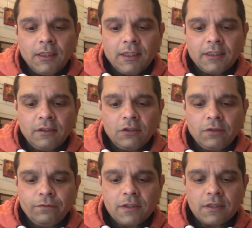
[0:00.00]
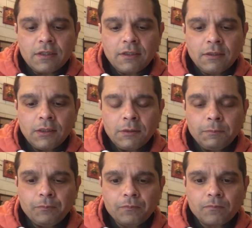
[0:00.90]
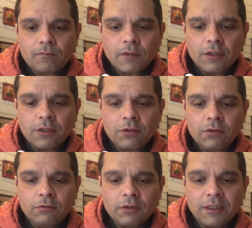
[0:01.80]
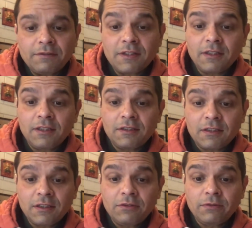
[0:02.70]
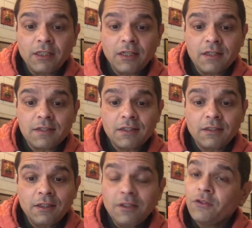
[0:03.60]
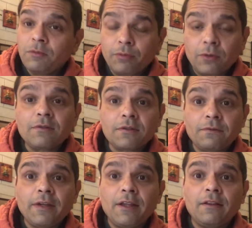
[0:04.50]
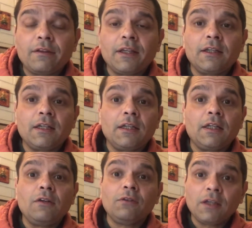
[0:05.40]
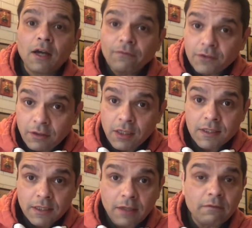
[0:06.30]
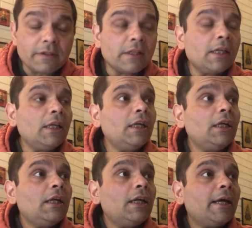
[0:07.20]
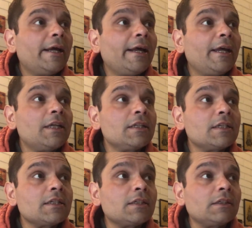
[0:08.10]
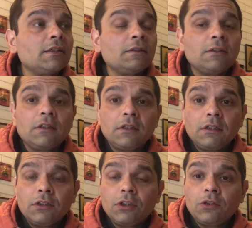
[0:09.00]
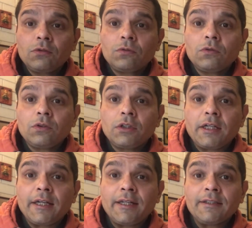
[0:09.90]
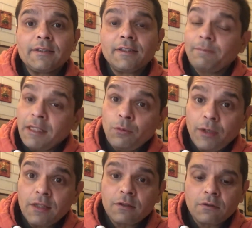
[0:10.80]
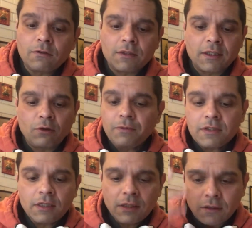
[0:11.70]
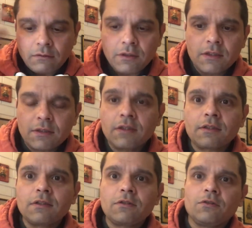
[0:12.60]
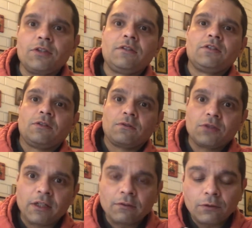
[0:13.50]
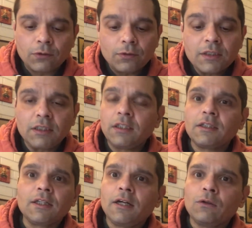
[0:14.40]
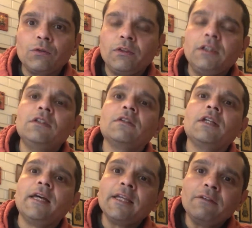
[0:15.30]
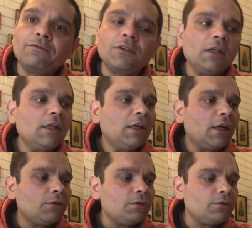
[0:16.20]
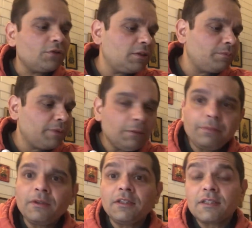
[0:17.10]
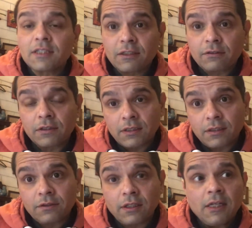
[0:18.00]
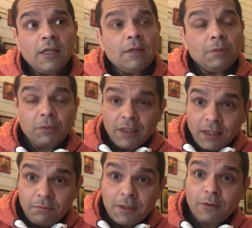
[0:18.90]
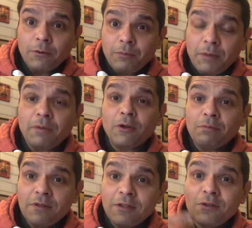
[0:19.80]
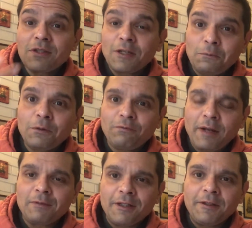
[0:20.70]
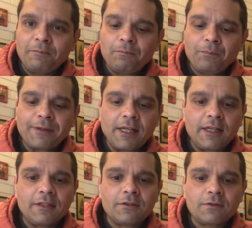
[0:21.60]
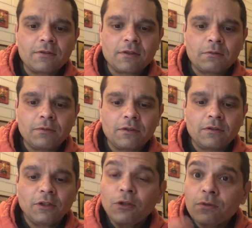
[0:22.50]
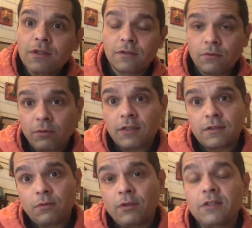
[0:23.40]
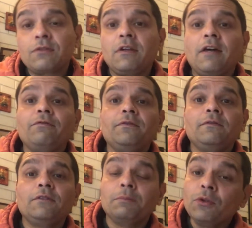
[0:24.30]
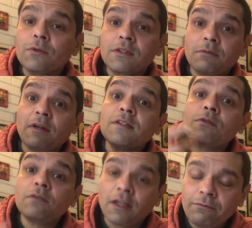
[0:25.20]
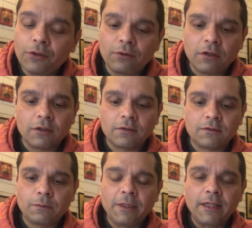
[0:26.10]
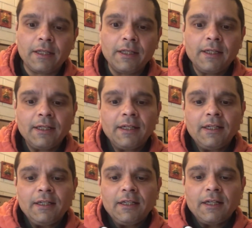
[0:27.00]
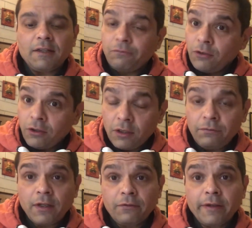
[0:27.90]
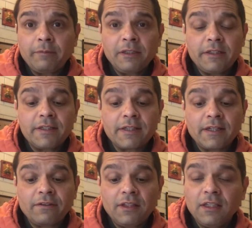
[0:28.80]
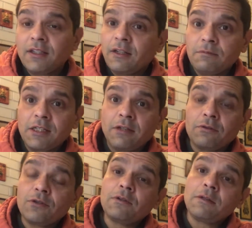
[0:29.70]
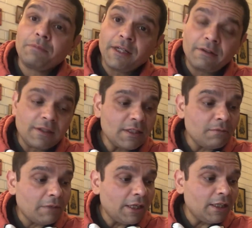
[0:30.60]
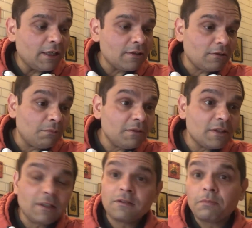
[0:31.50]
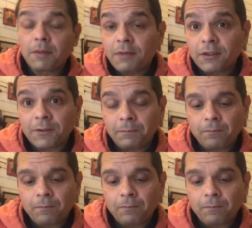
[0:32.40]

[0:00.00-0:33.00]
I think a lot of us, have suddenly started realizing the importance of health and looking after ourselves. And there are many ways to do that. Obviously, is your just general routine and how you lead your life, how do you treat people, etc., etc. But when it comes down to people, obviously you start with family, and you start with your closest ones, the ones you love the most, the ones who love you a lot as well. And for a lot of our families, I think it comes down to our parents. In my case, obviously it's my mother.